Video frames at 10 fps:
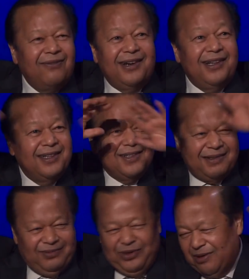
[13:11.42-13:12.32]
in
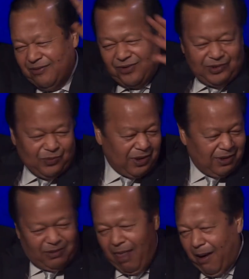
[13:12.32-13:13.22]
this universe,
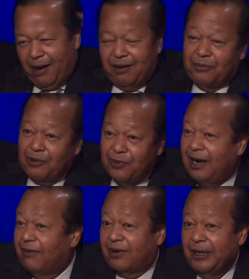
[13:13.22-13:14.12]
world,
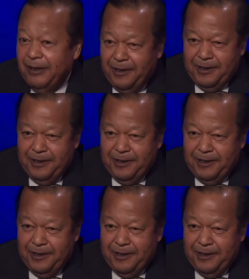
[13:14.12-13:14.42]
whatever.